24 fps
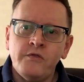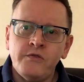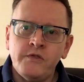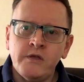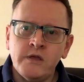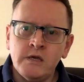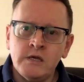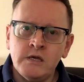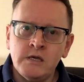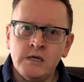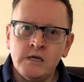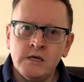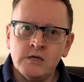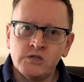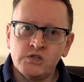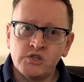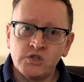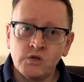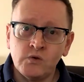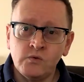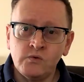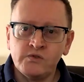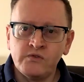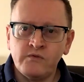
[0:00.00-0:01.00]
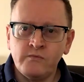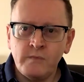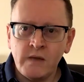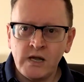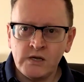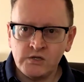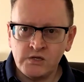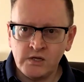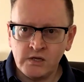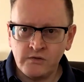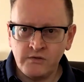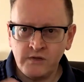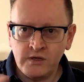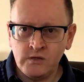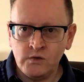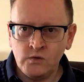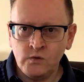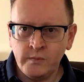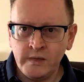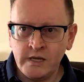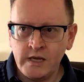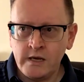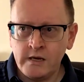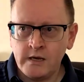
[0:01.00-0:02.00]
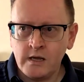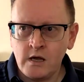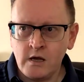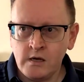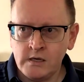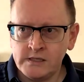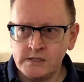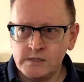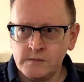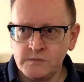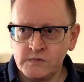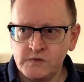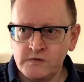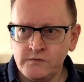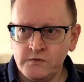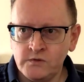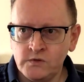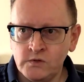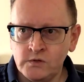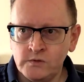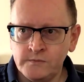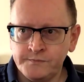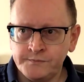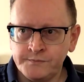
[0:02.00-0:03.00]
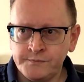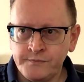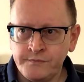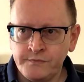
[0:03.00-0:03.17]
the schools of magic that you'll be getting items for.